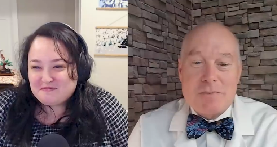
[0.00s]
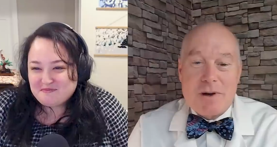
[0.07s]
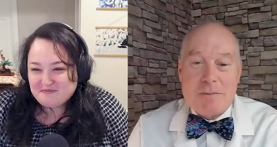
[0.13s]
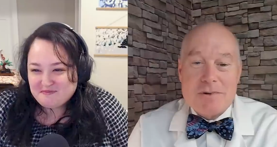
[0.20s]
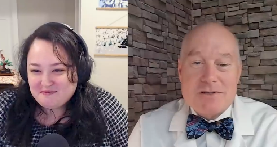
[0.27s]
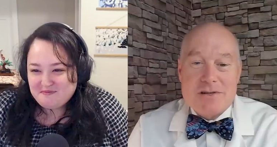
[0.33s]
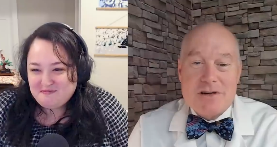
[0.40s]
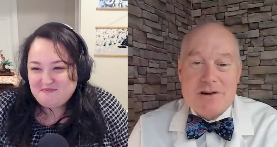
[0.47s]

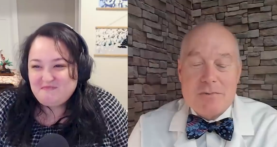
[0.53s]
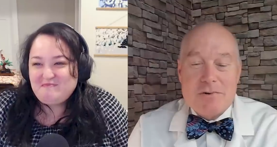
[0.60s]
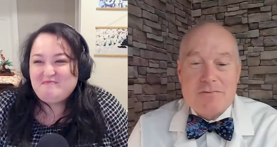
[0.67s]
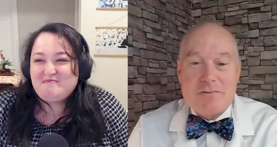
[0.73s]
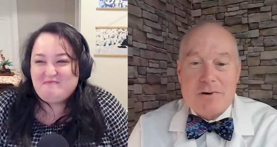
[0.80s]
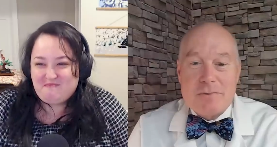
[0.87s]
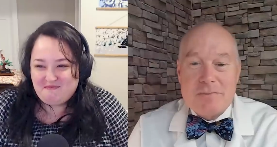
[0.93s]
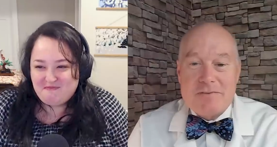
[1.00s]
Speaker 1: published in Open
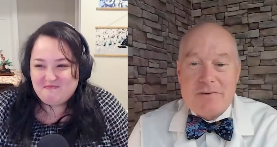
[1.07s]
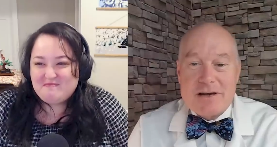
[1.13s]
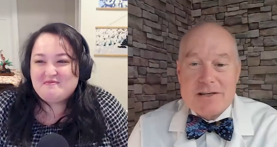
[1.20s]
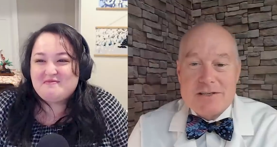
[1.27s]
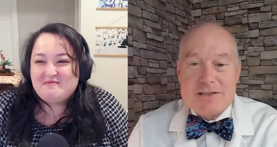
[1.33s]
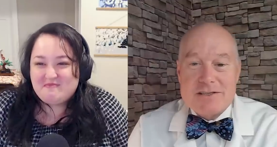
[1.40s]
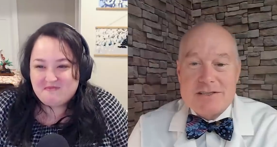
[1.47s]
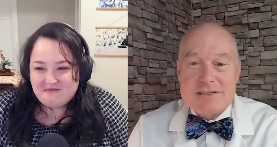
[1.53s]
Forum
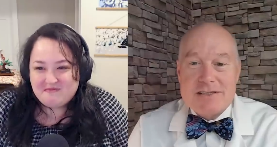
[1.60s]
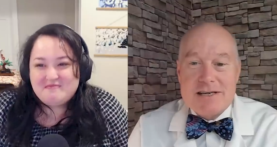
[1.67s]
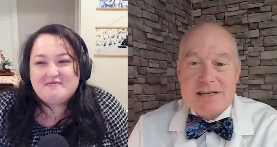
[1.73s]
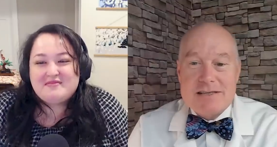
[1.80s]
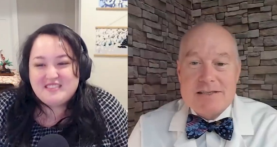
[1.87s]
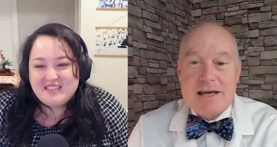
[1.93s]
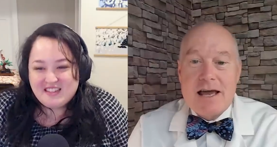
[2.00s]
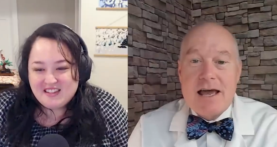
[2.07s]
Infectious
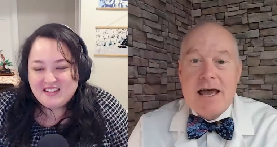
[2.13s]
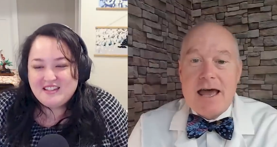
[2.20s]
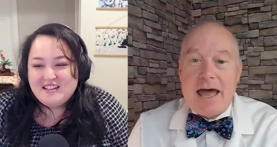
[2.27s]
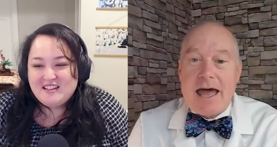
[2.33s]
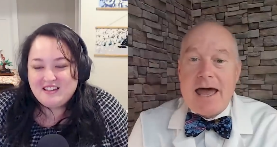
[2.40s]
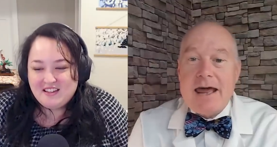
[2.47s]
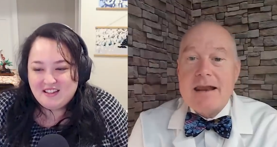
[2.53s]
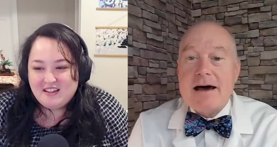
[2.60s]
Disease.
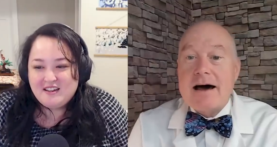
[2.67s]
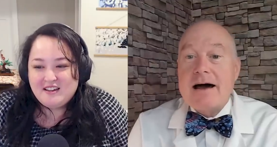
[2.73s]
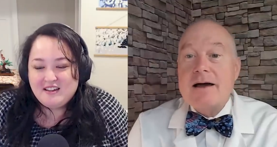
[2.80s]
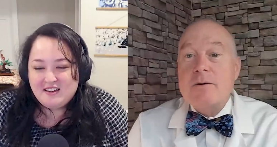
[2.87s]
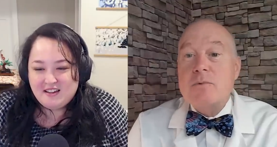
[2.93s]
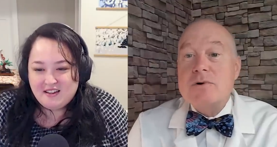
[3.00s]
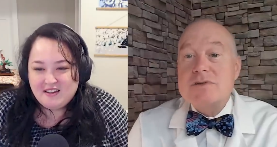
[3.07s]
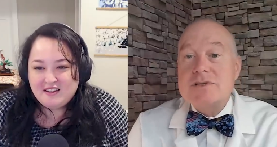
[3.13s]
And
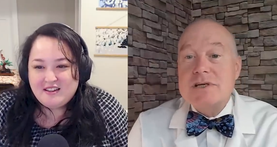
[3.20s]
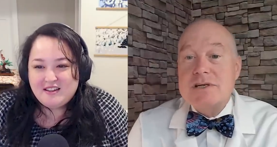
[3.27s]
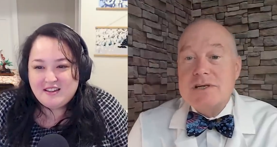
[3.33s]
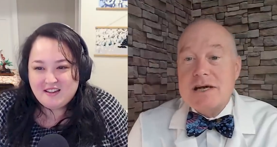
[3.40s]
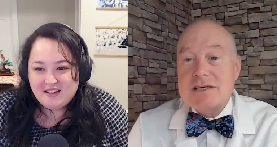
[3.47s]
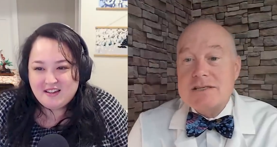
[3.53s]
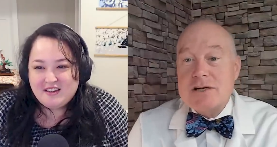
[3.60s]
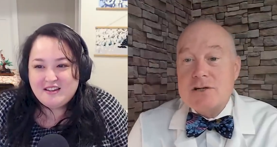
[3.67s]
I will
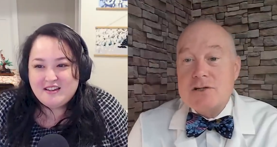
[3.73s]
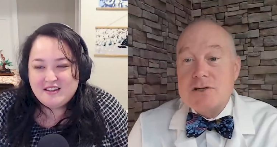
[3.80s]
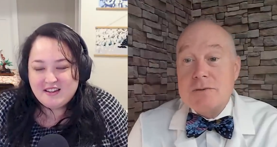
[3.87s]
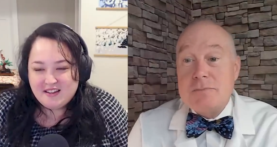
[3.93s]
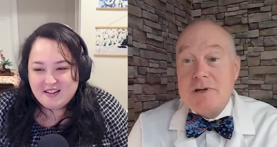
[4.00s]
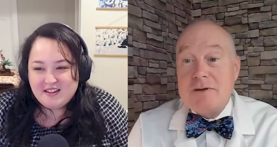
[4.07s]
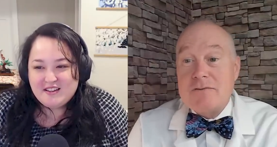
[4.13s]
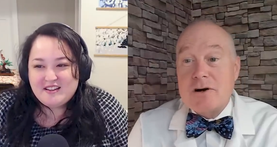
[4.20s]
suggest it
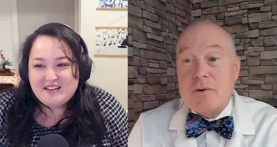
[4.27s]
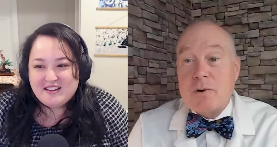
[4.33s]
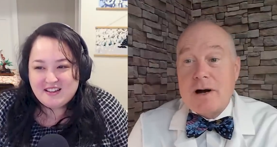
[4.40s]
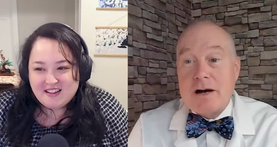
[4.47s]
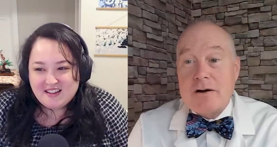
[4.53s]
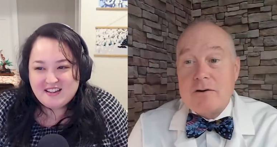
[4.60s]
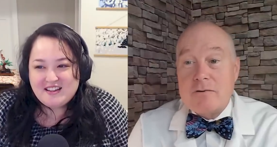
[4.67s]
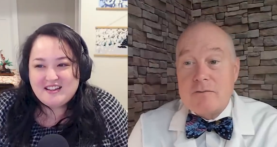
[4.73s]
should be
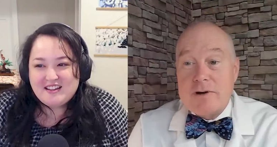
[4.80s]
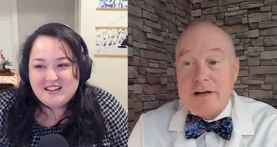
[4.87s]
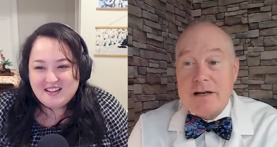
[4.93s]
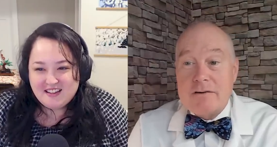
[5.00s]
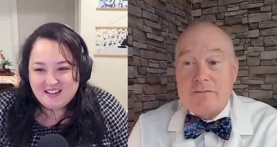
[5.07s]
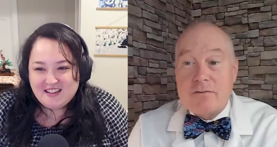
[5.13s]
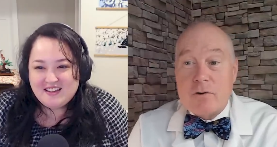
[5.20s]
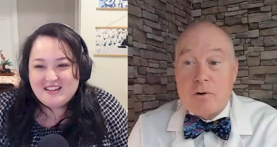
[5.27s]
required
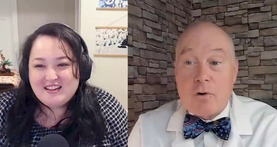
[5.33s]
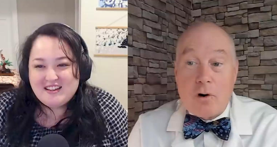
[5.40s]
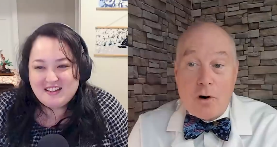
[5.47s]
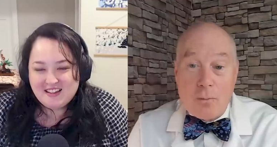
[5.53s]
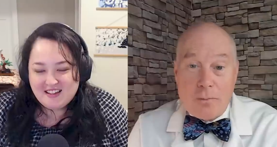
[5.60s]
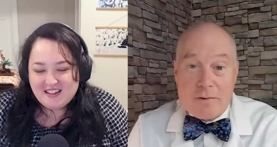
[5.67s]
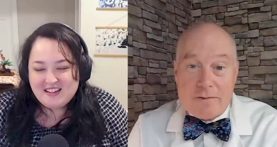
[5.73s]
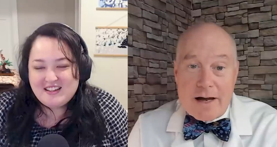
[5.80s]
reading for
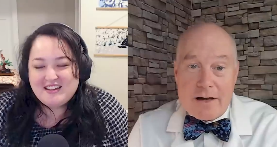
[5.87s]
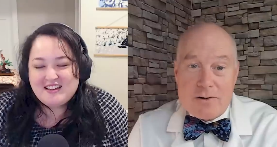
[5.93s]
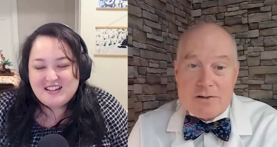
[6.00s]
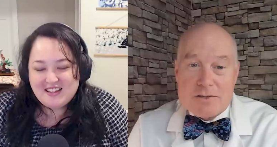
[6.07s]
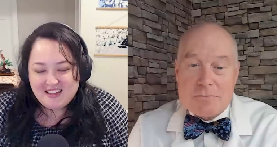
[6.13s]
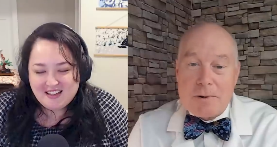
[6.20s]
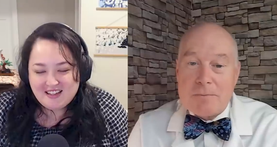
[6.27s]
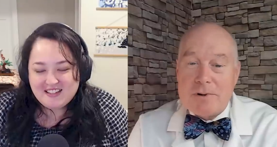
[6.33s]
all
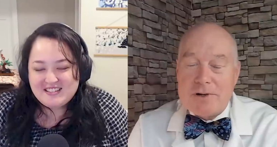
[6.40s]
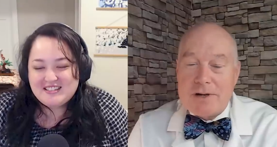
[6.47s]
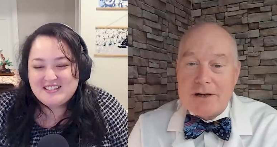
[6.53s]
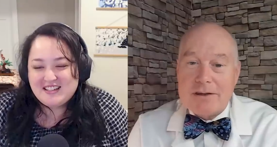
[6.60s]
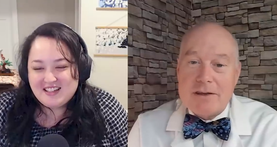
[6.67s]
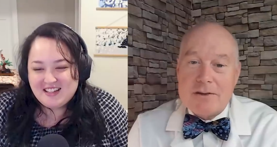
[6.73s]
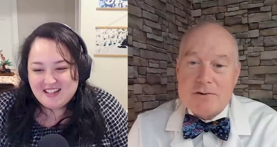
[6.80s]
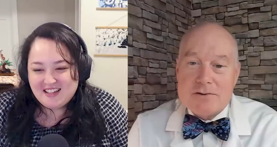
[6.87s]
providers, but
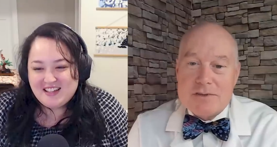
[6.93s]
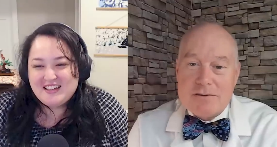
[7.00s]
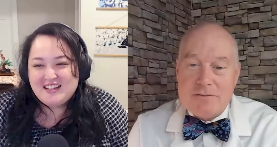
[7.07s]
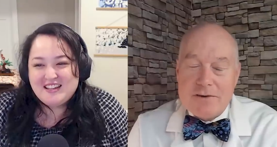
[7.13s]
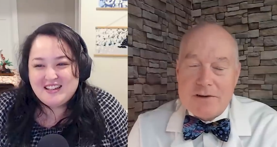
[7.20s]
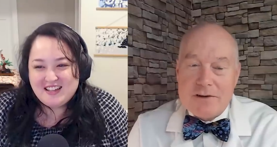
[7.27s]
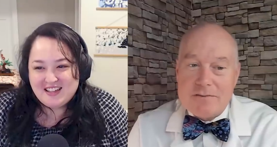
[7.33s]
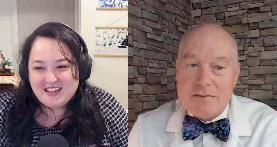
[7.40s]
particularly those in the
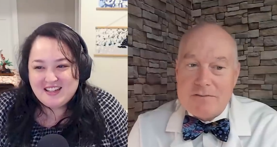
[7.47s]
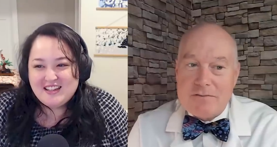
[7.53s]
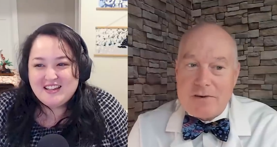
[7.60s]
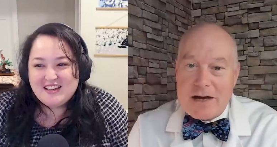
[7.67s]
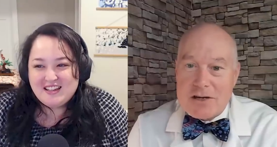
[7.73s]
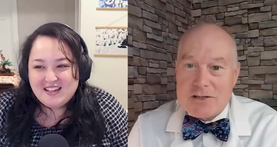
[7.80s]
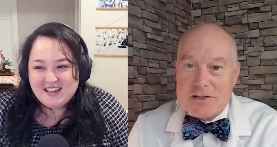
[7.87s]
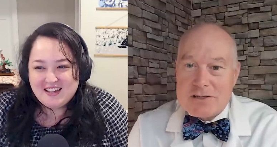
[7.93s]
field of
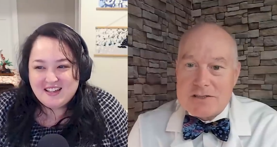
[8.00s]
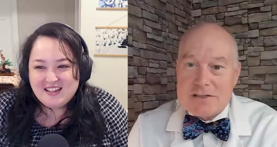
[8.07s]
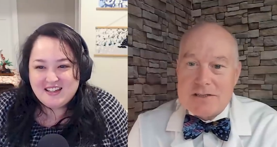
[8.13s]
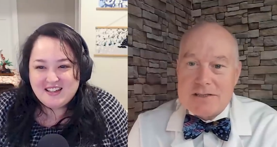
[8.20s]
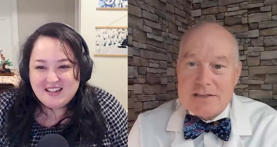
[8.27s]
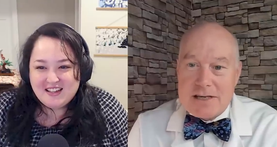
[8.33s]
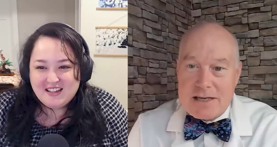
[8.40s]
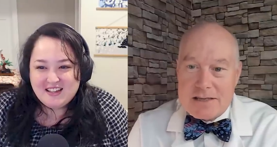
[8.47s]
infectious
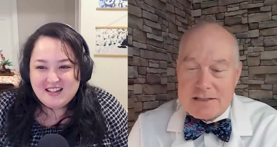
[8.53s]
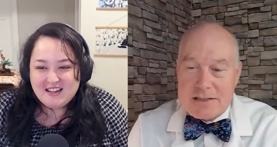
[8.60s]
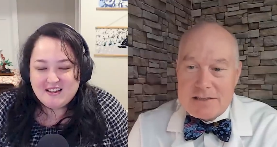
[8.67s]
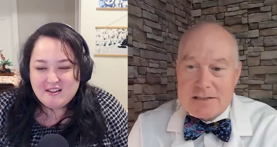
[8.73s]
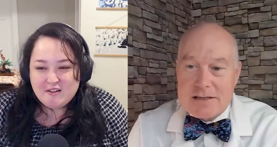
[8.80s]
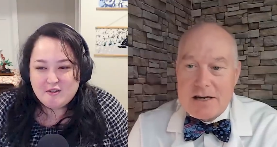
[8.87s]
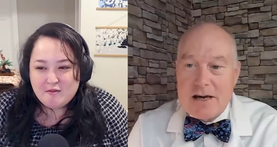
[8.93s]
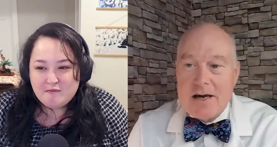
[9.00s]

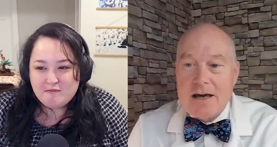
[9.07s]
diseases.